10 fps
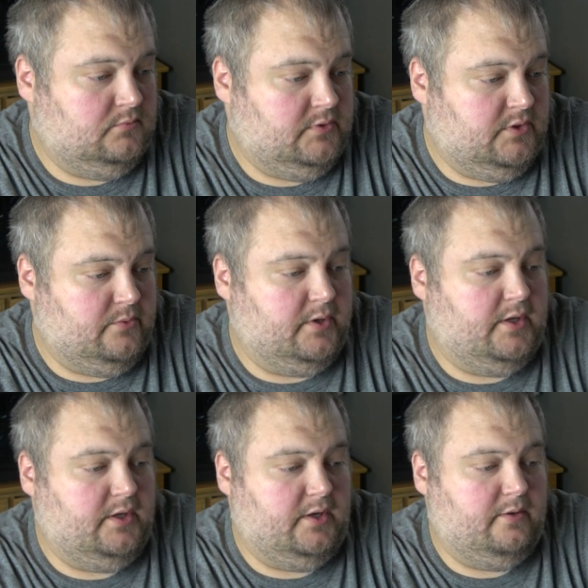So we're going
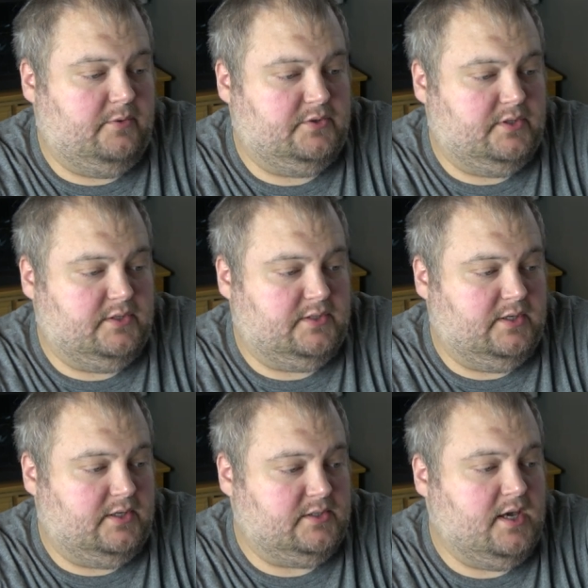to hit image this
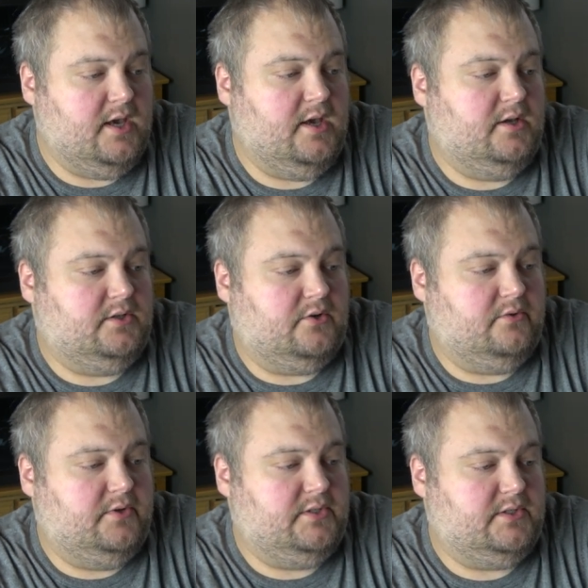disk.
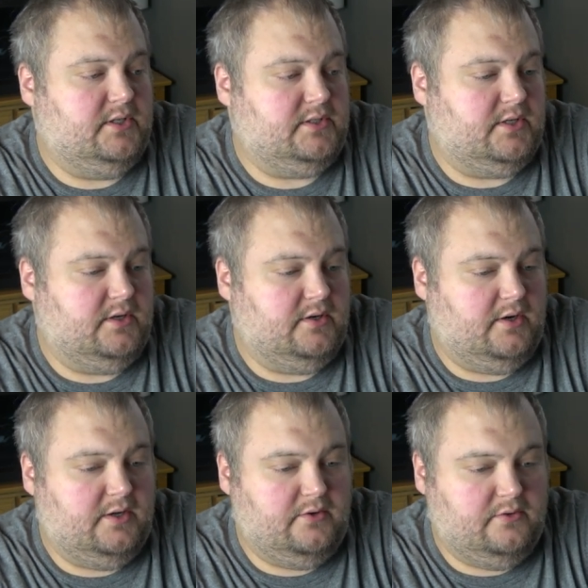So this disk here,
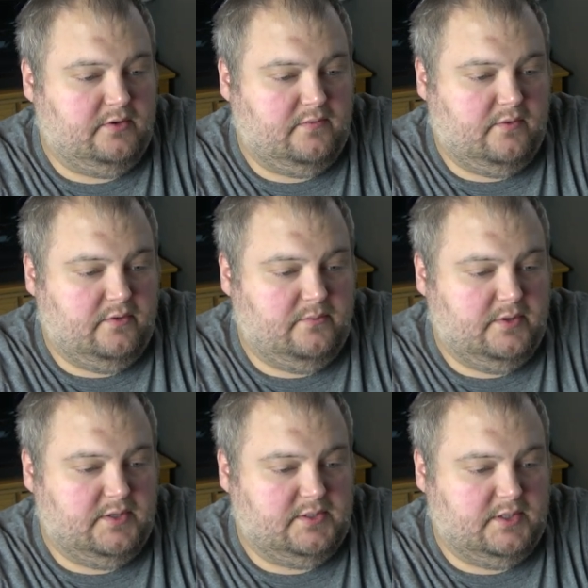and you look for the
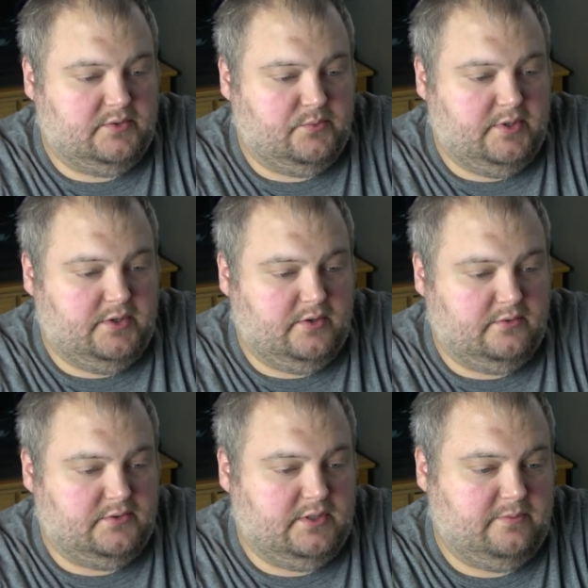one that says
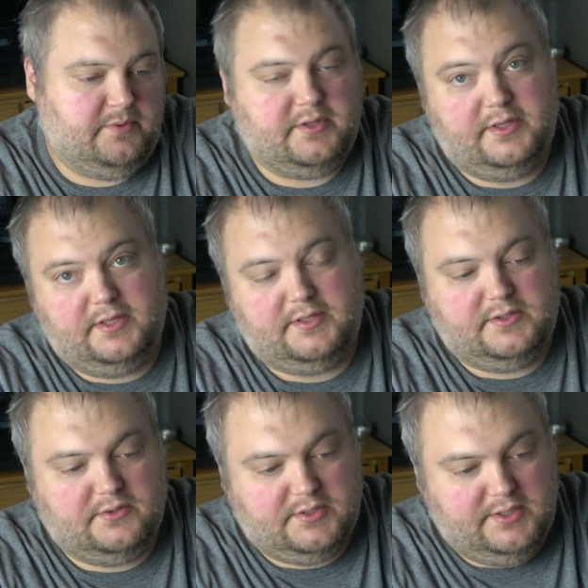Windows. Typically
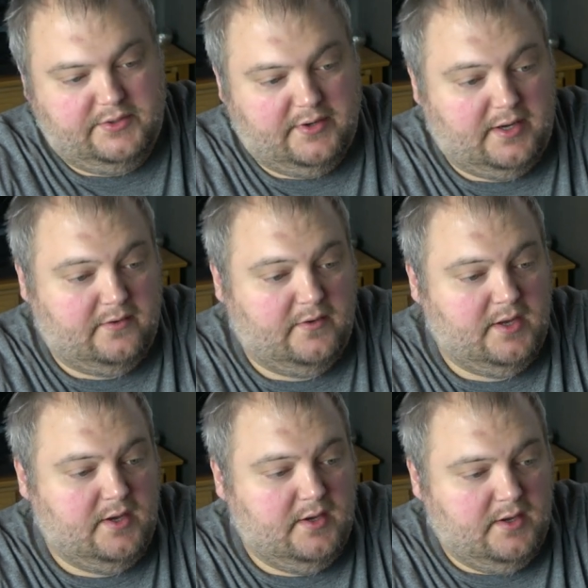that's your C drive.
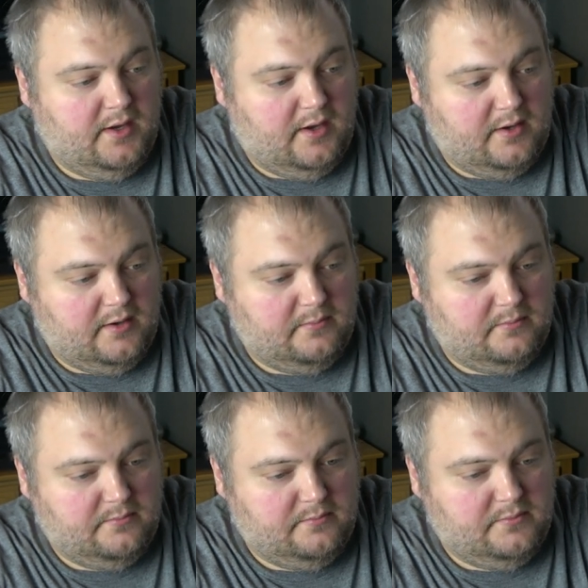
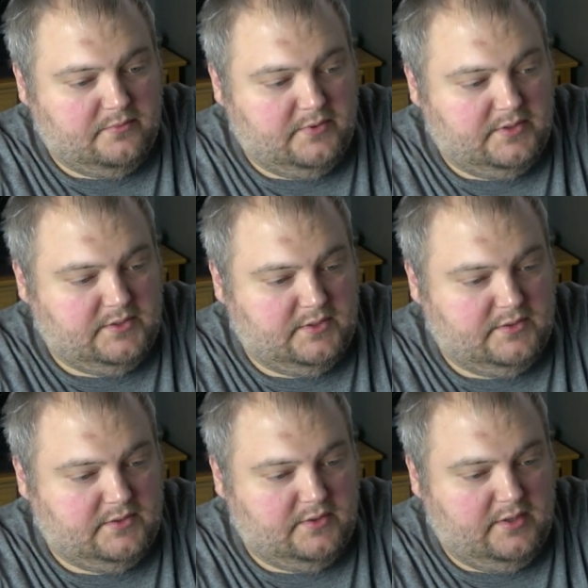This
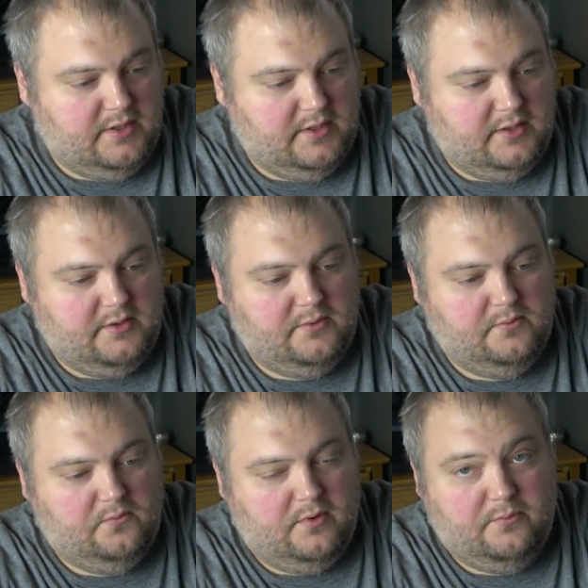is the
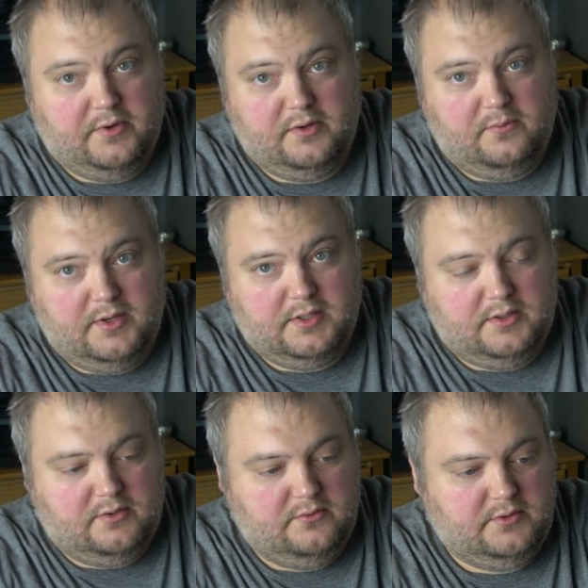one we're going to want to
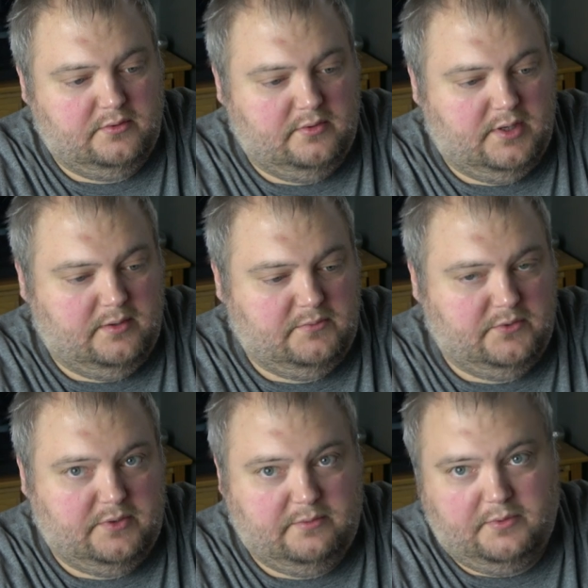clone
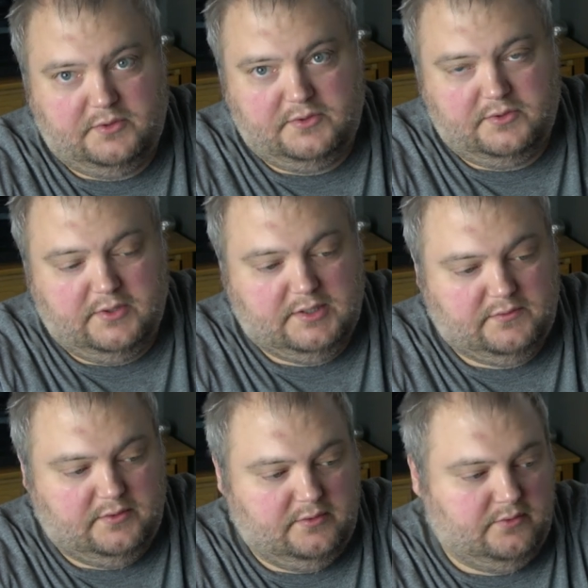to an image to
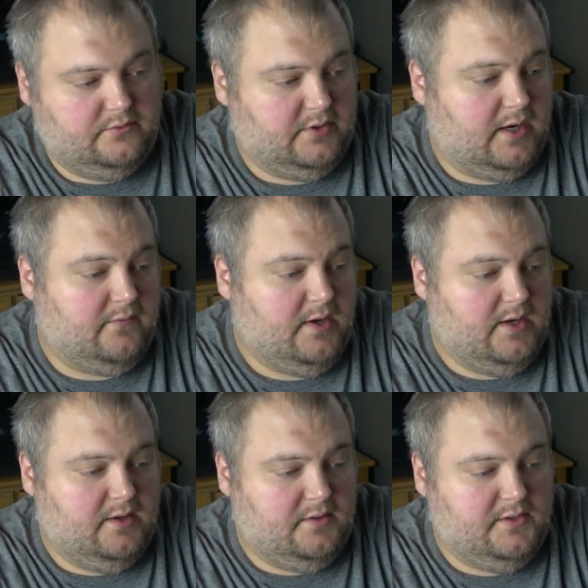transfer to the new drive.
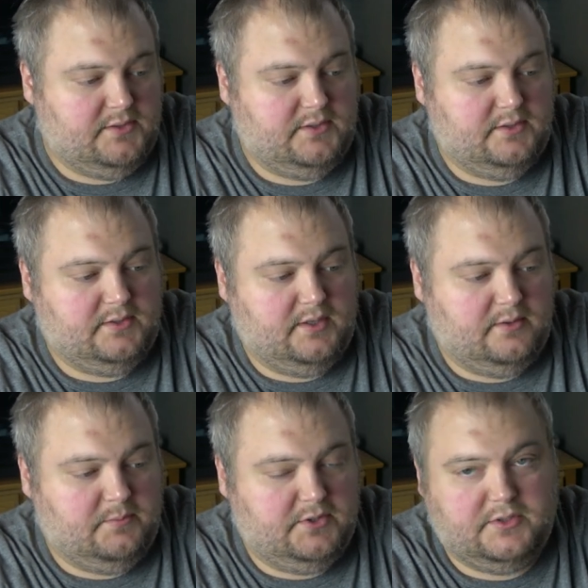This is
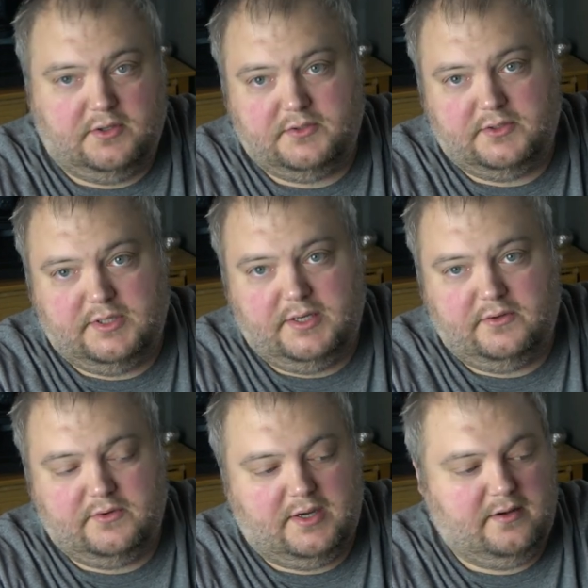a much larger
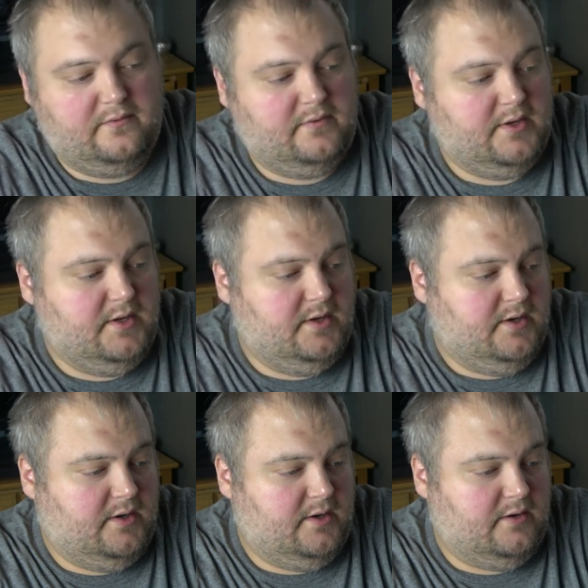data drive
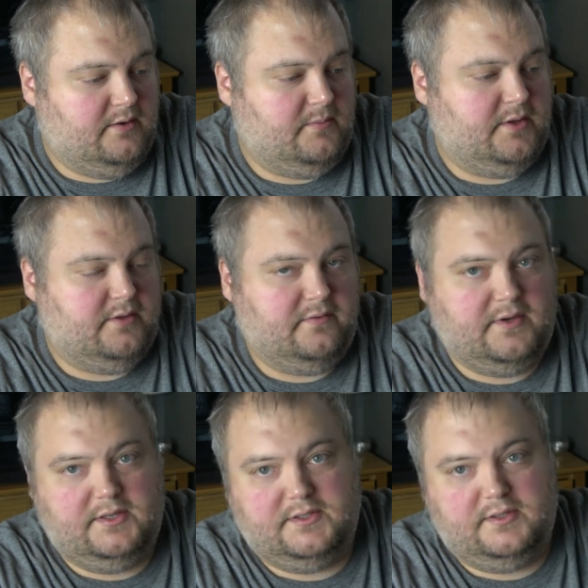on the
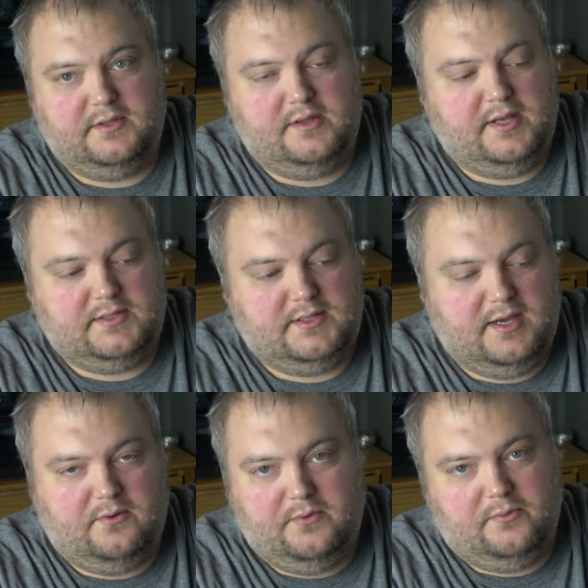device, and that's
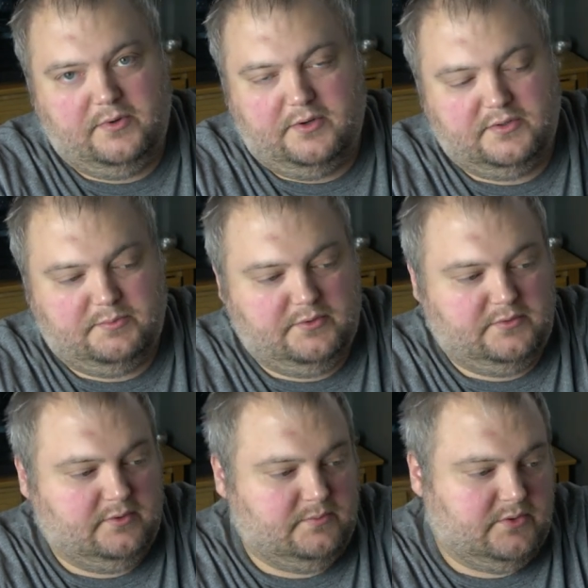not where Windows
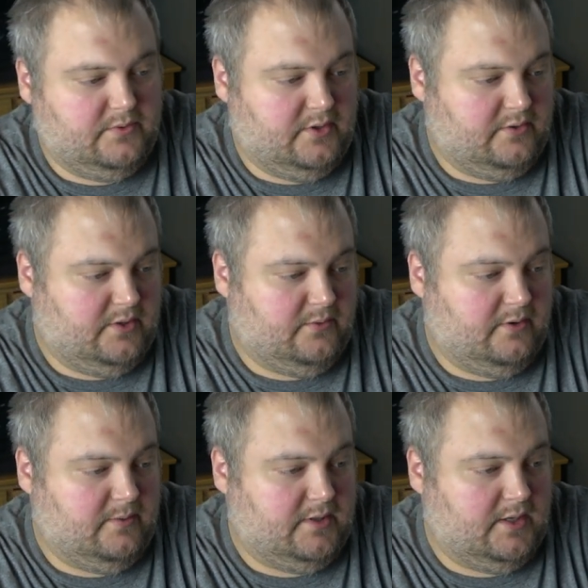boots from, so we don't need to
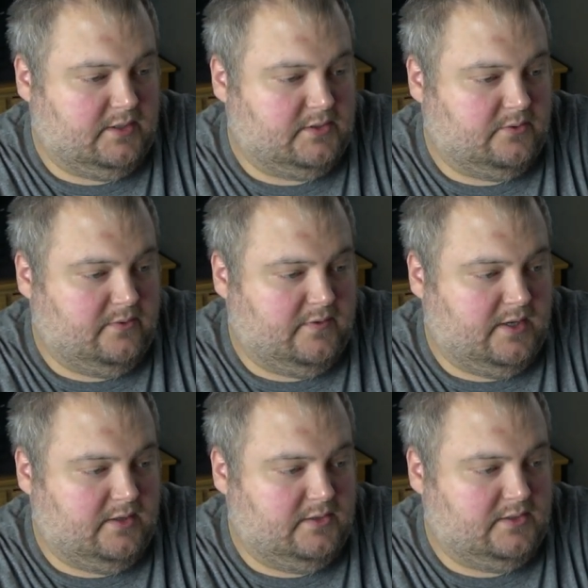worry about that. So we've
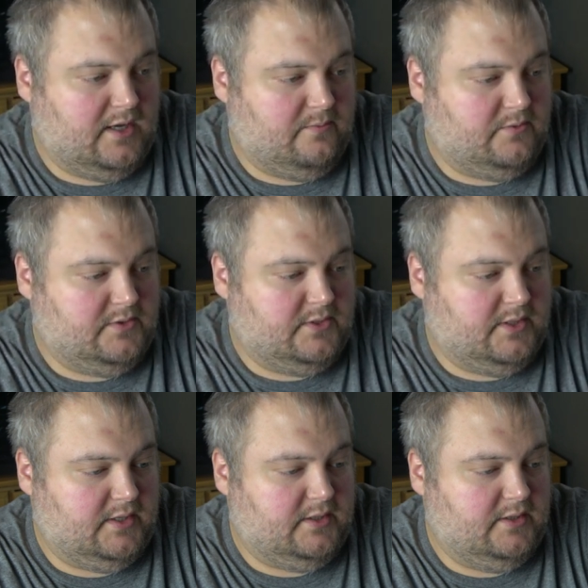got this top one
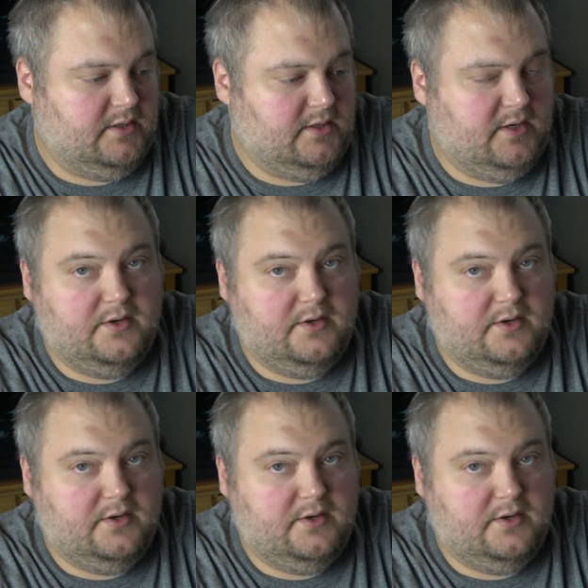selected.